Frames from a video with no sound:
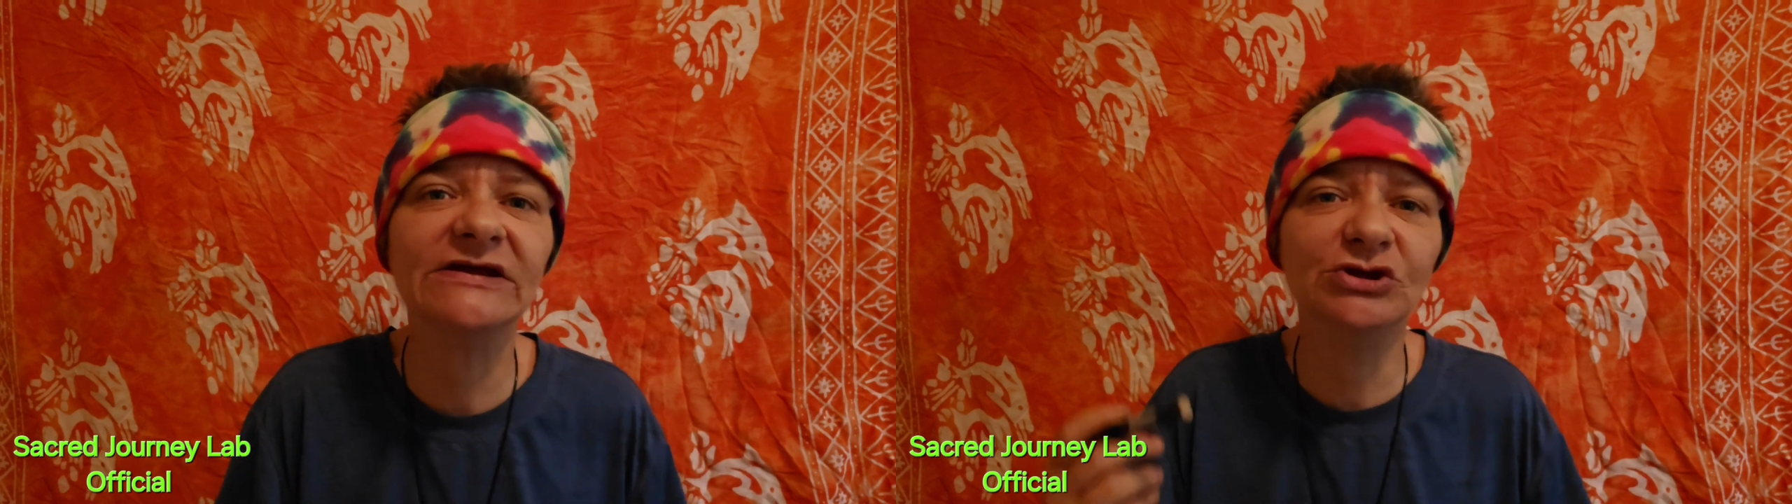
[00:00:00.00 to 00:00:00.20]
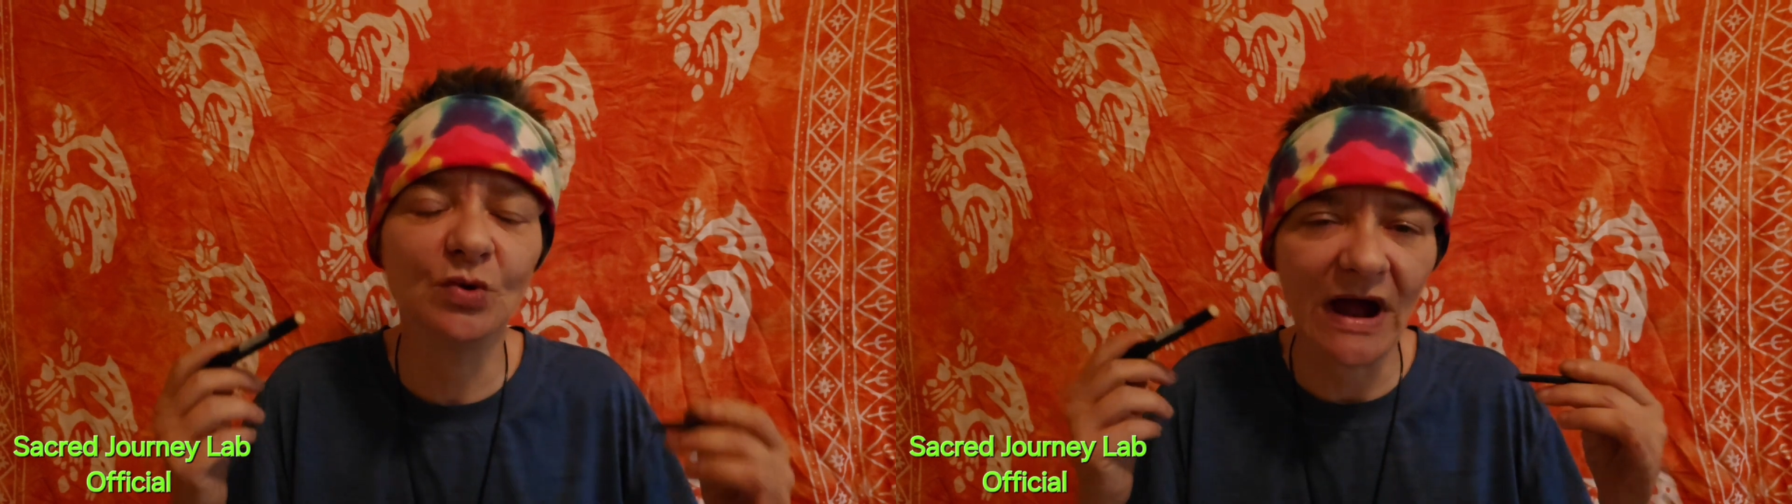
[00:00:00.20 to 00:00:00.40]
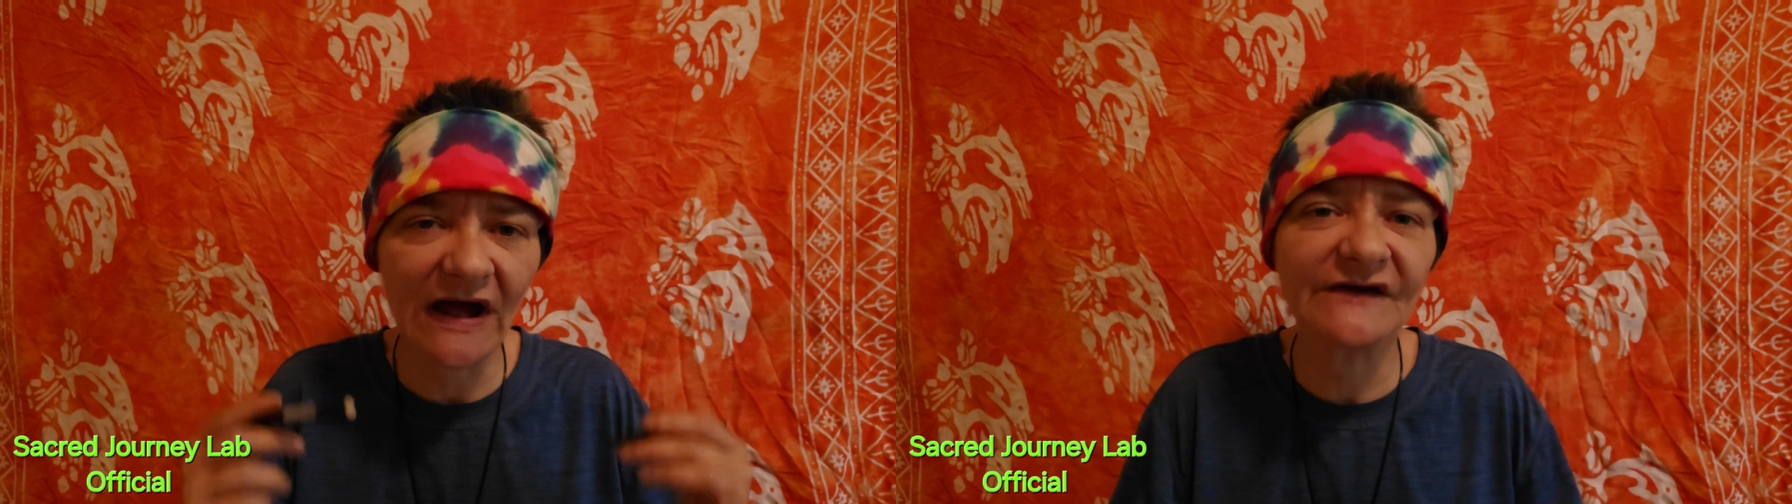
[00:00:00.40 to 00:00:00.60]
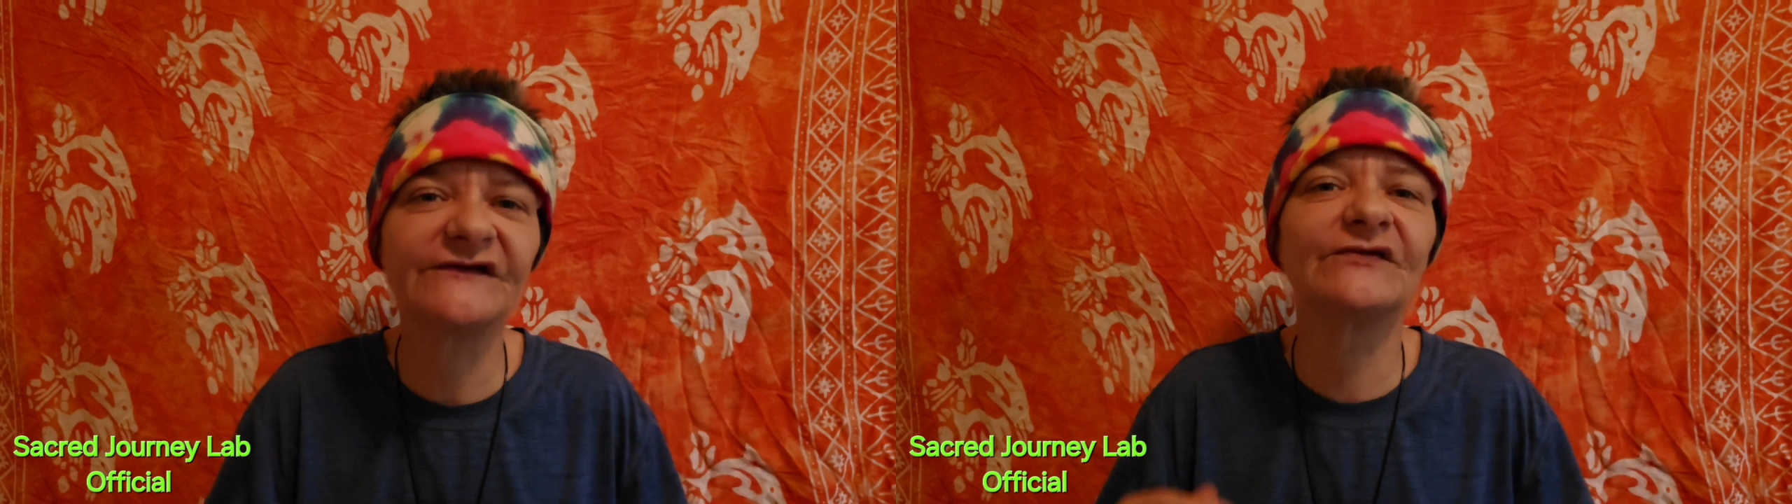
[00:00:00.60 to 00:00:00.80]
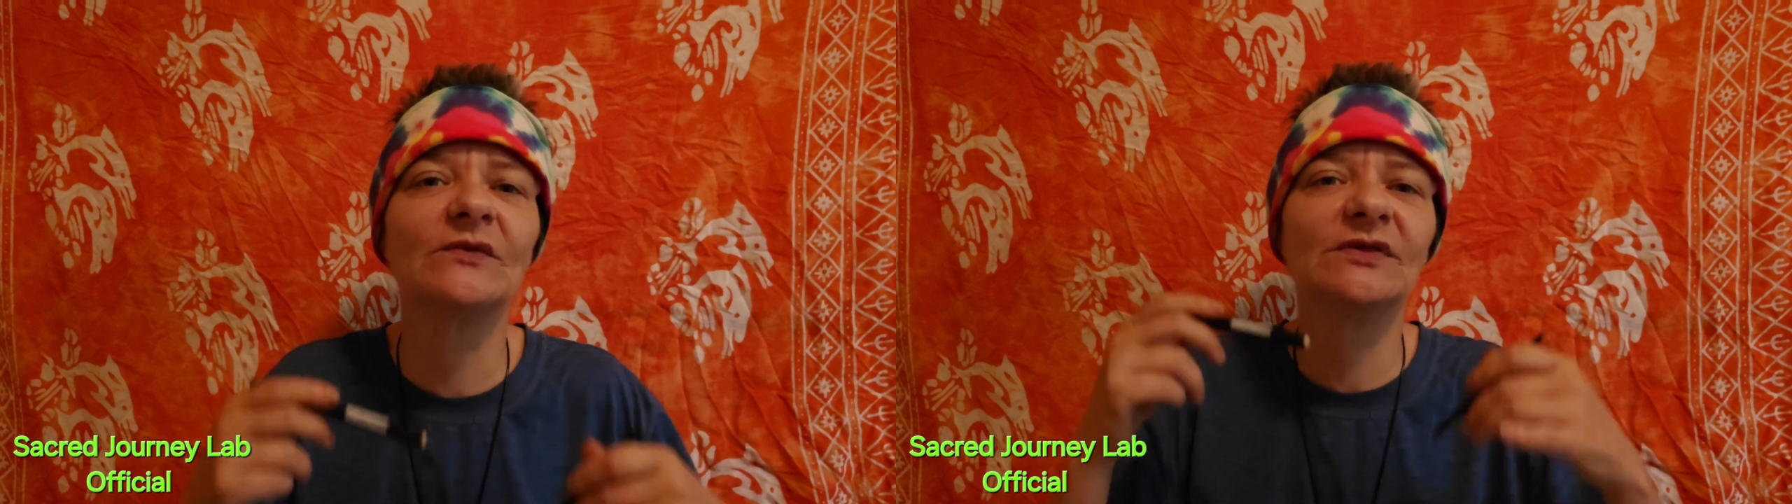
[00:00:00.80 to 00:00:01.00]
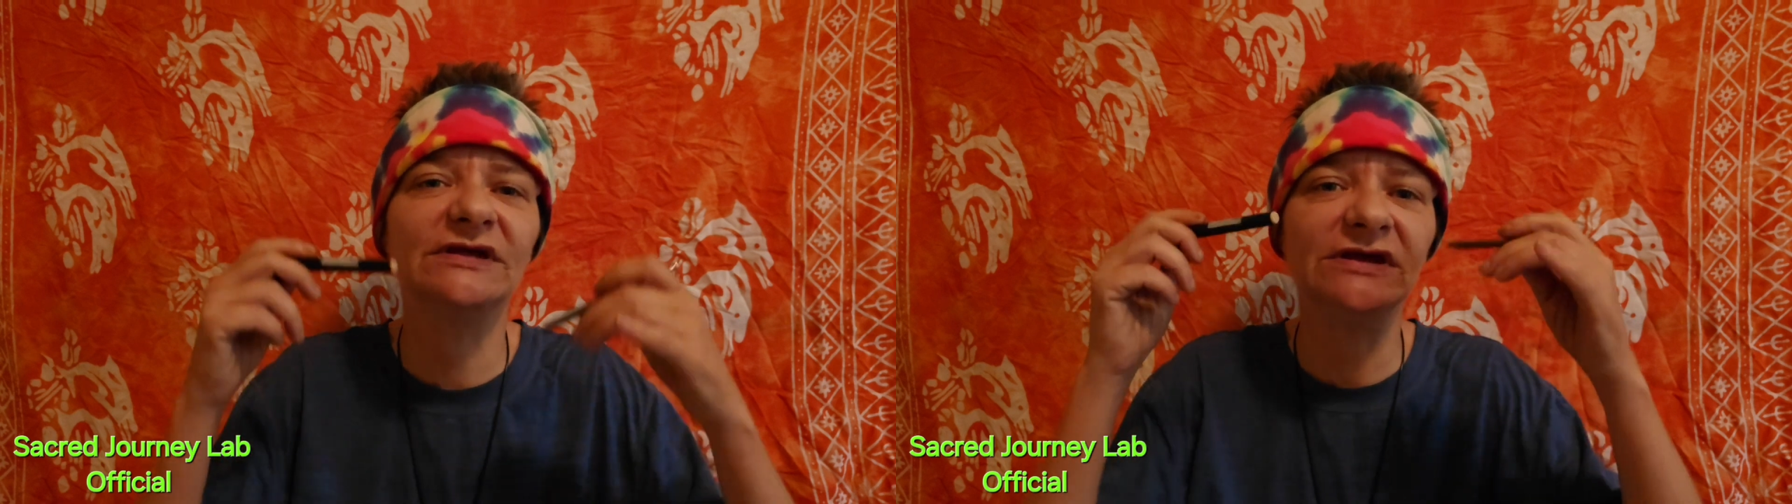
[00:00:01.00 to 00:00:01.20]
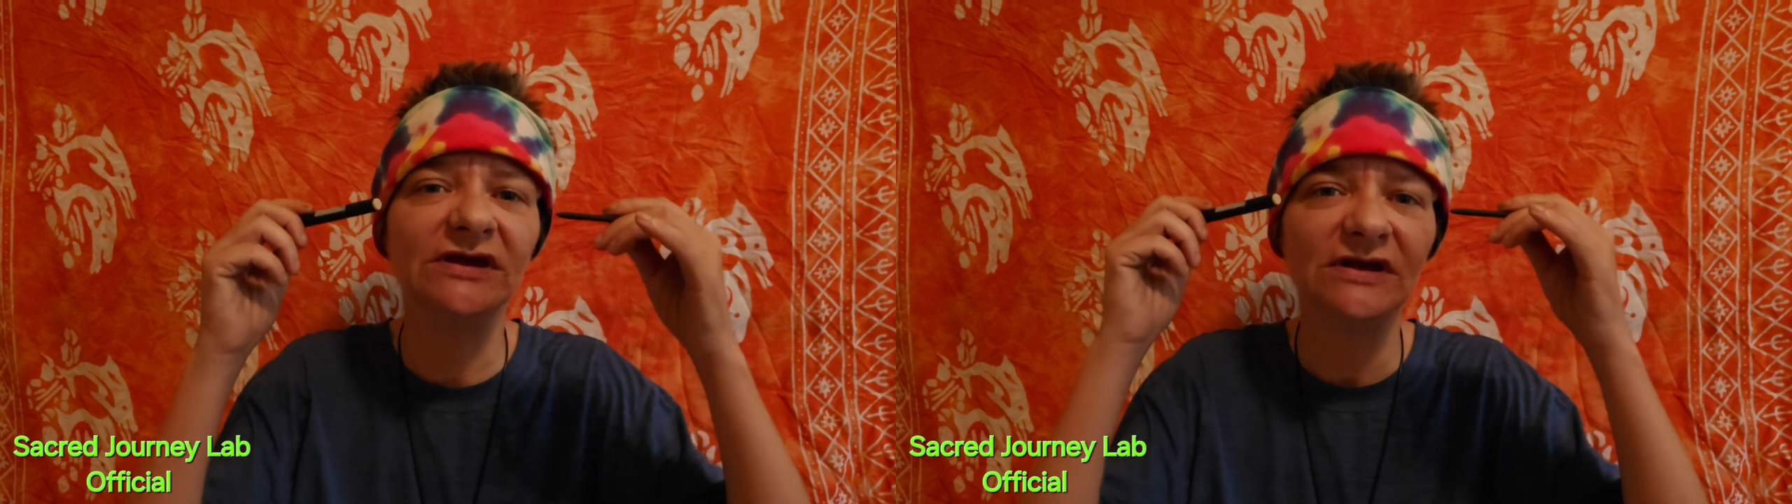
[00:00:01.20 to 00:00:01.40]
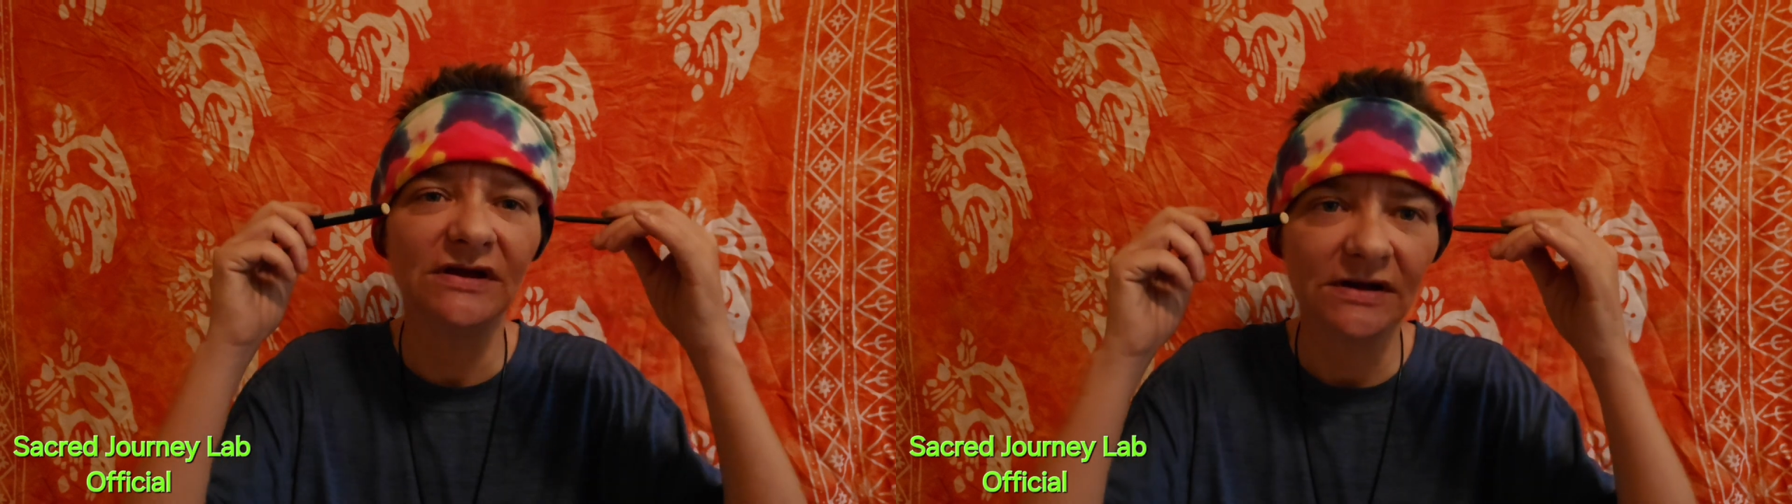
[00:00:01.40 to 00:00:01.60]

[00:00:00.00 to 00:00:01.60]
and you actually